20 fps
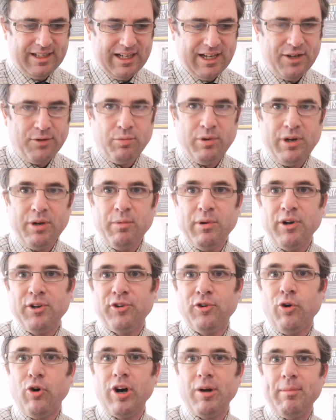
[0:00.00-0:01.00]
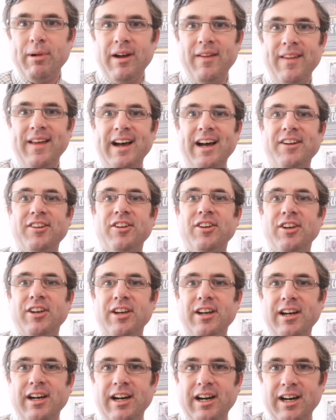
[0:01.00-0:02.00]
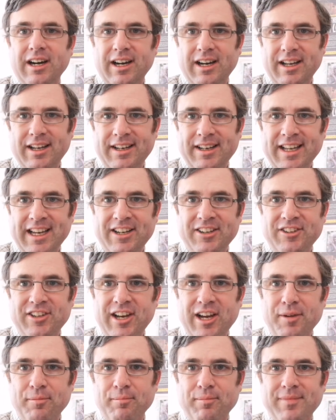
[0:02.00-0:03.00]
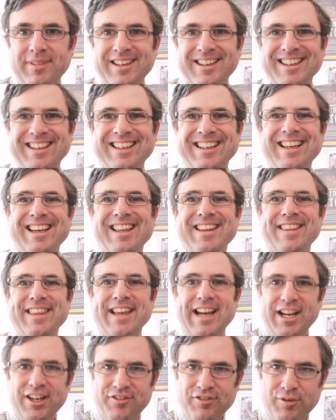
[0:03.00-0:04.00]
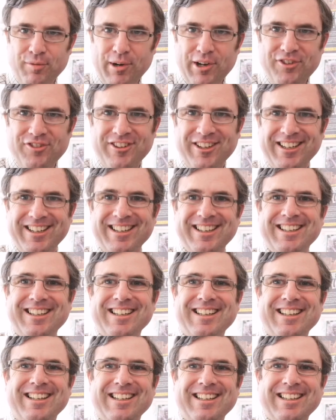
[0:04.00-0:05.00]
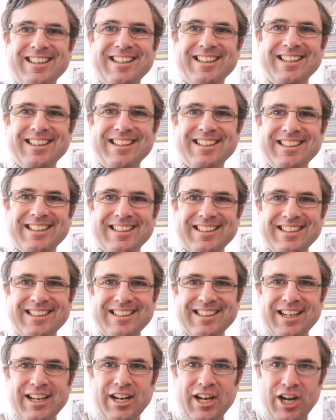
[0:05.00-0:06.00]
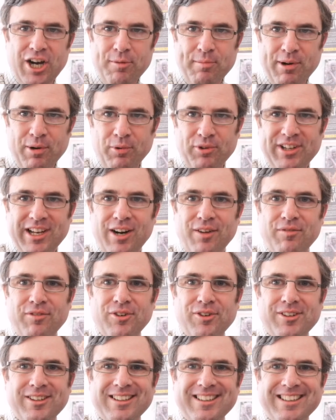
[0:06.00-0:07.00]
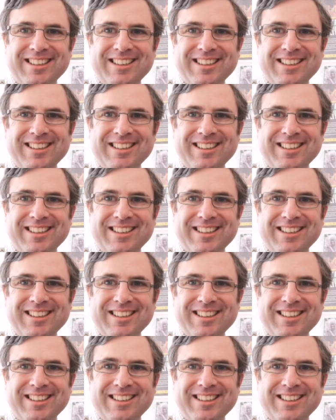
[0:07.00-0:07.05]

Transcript: and we will talk about that next time. Thanks for watching, and I hope it was helpful.